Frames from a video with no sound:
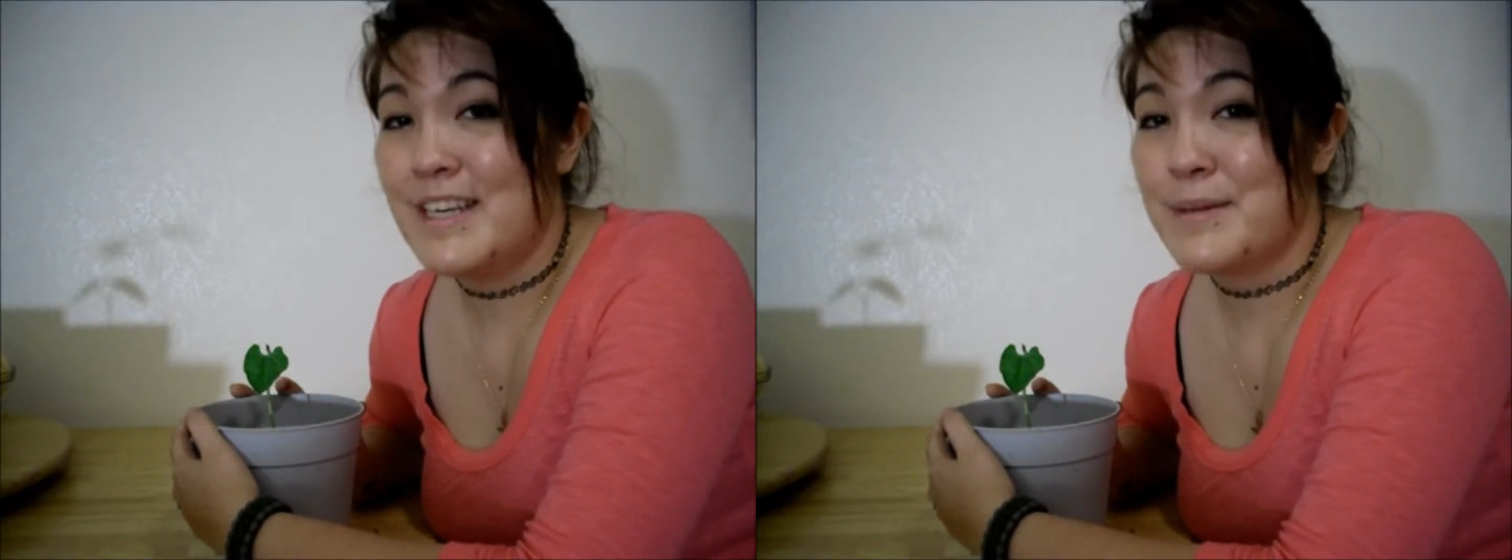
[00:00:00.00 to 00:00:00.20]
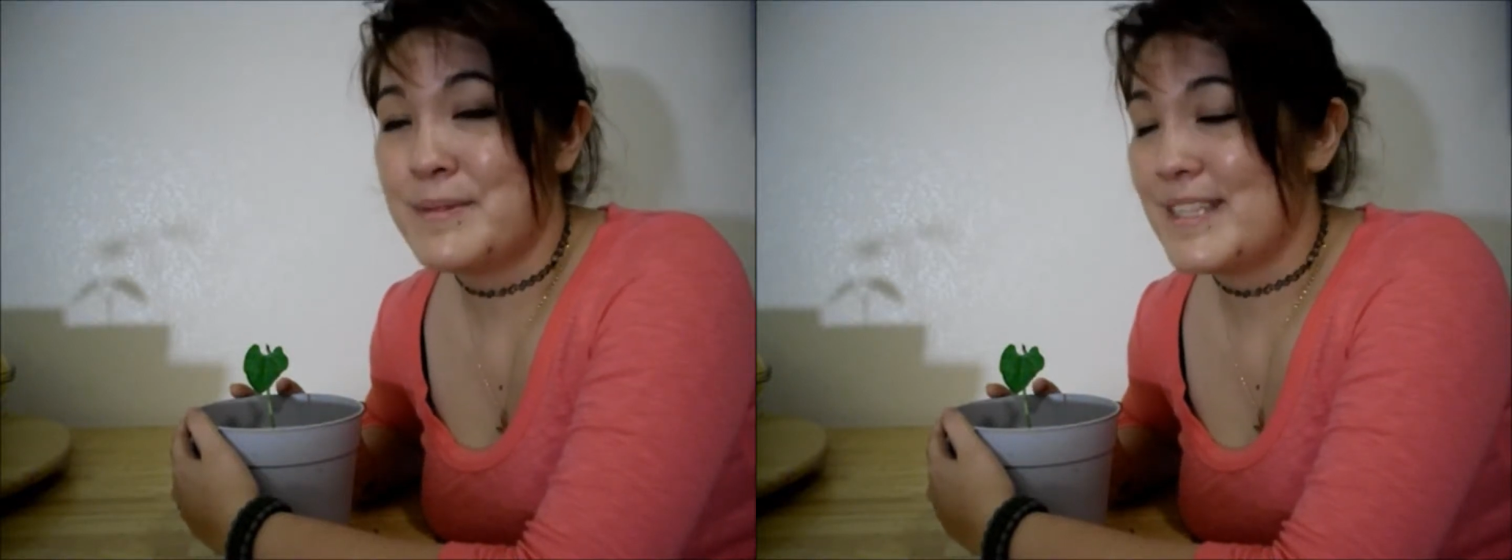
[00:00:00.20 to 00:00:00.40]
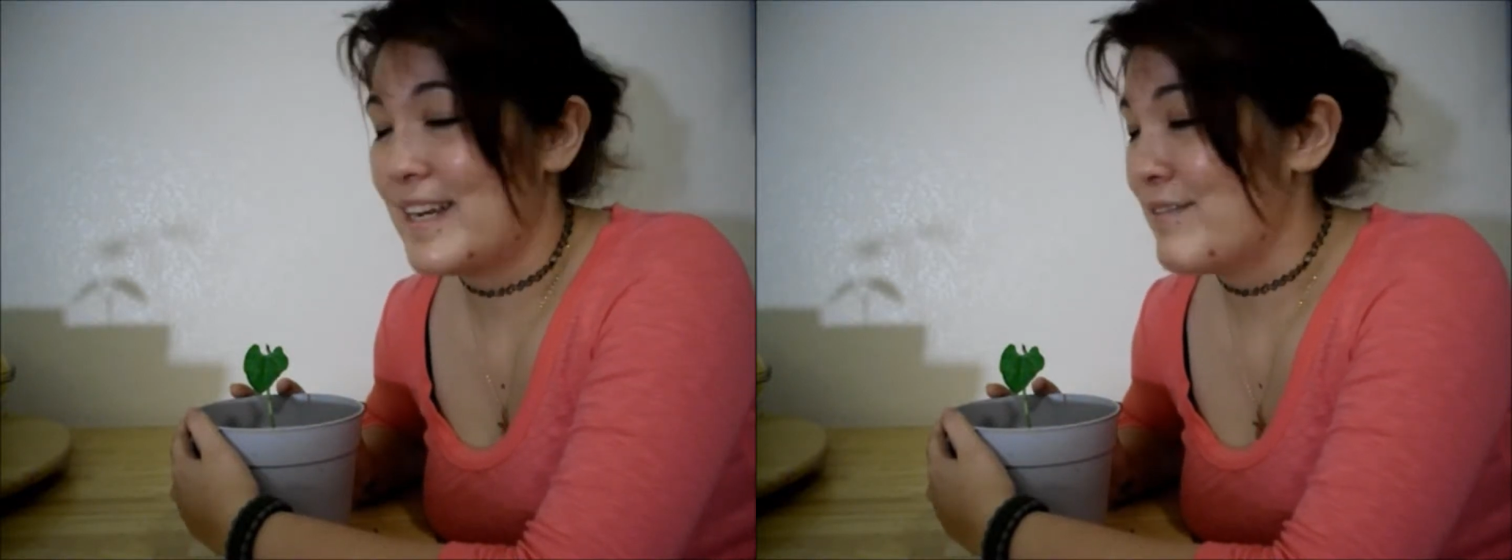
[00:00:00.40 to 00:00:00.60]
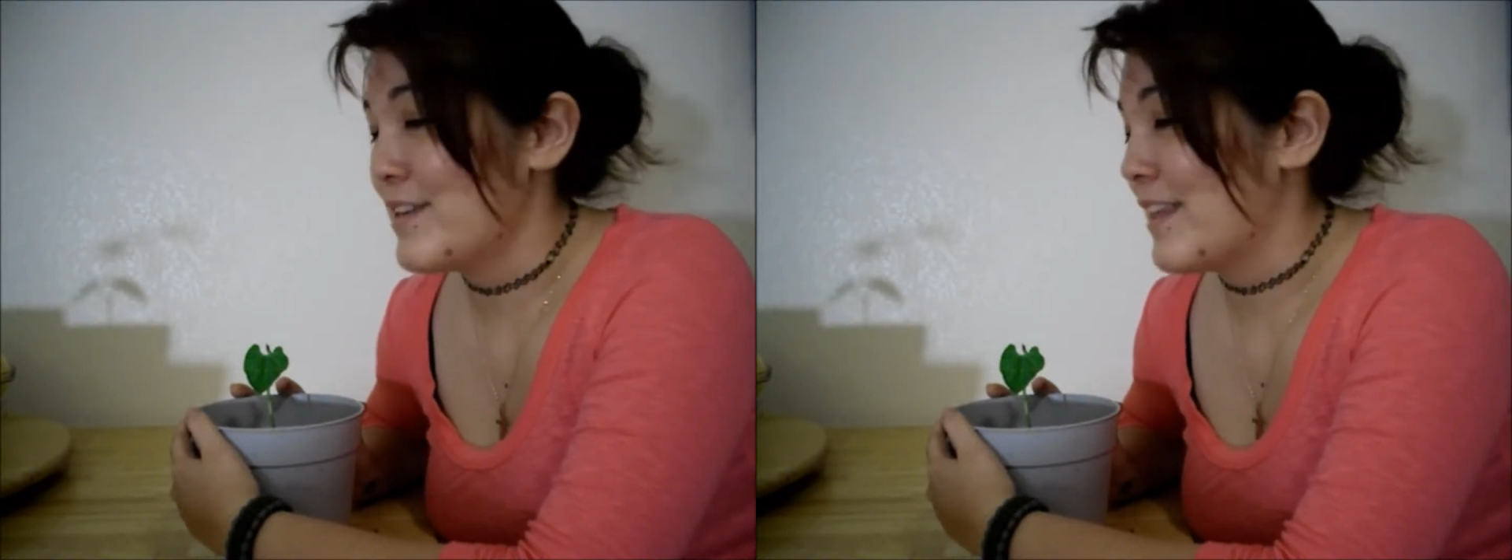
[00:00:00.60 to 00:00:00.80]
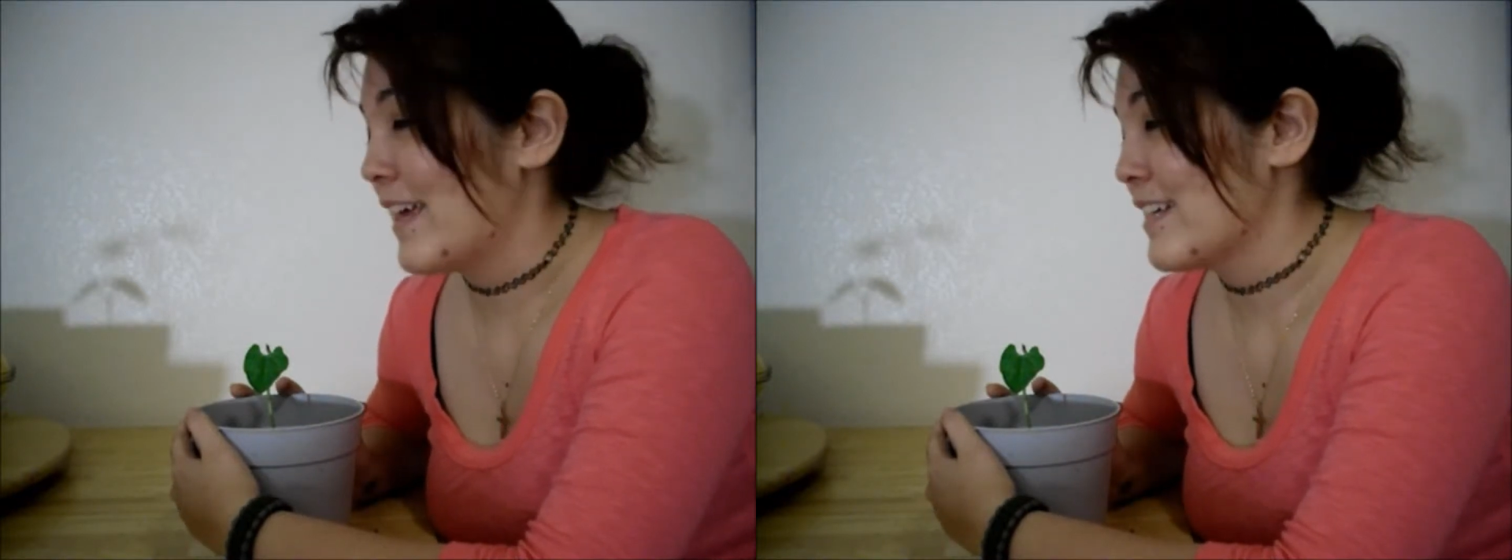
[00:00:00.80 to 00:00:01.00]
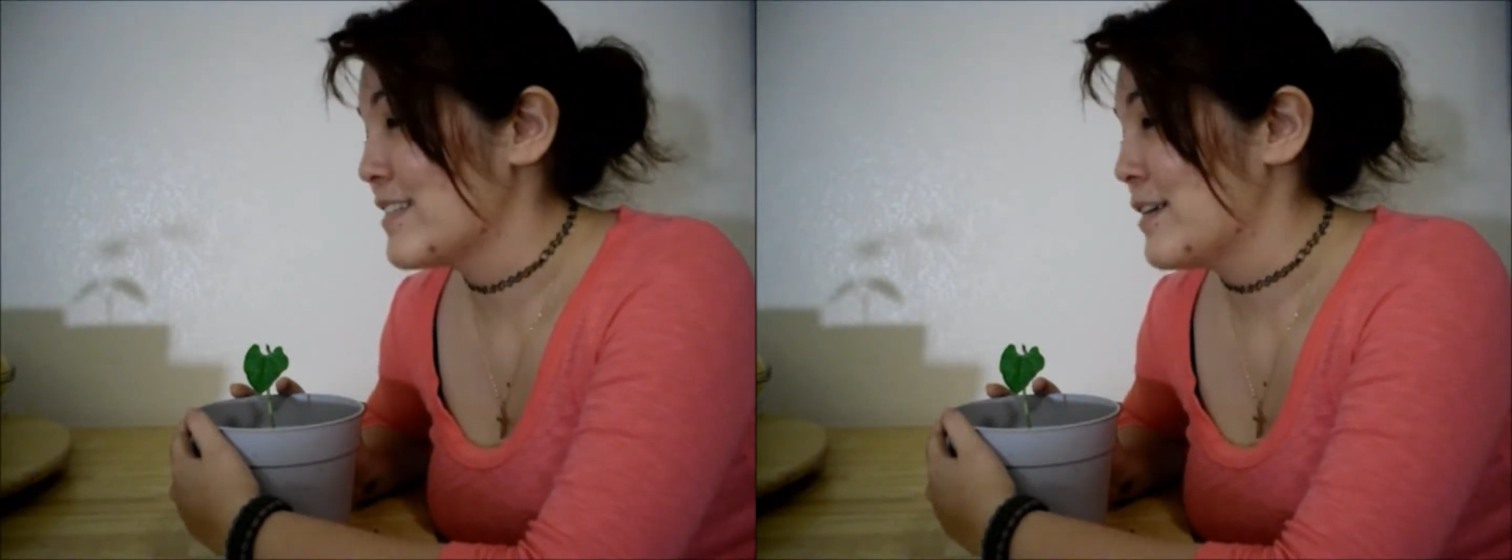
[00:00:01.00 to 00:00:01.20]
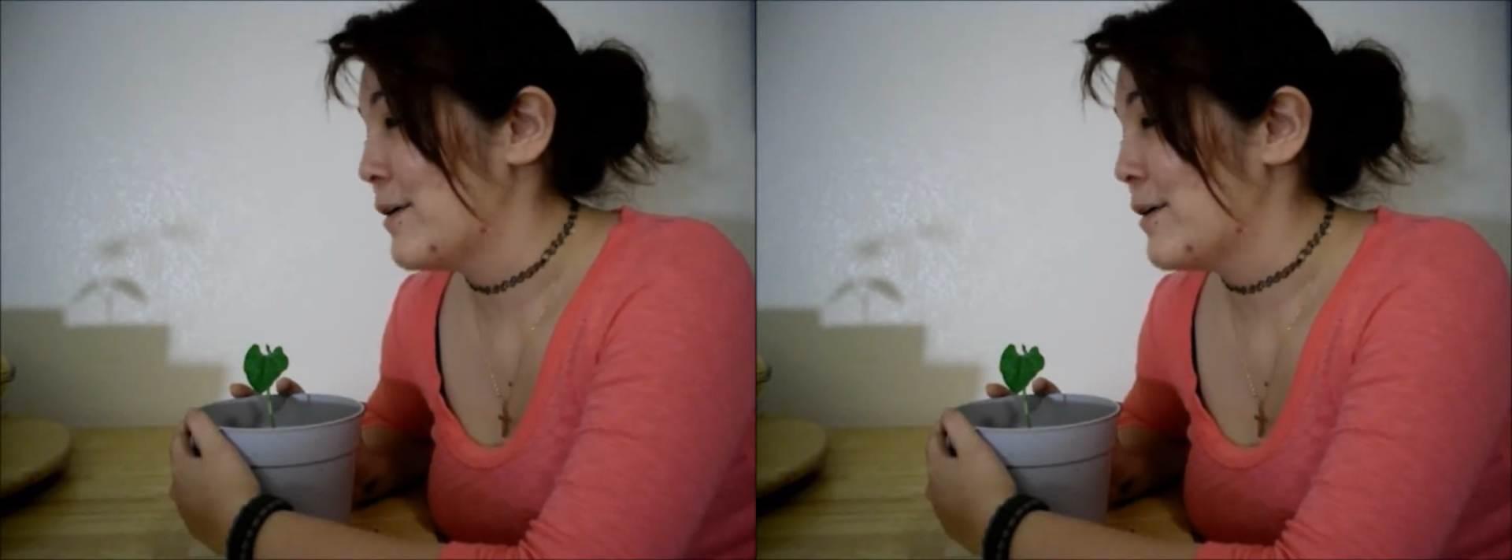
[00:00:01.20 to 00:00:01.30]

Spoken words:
tips and everything.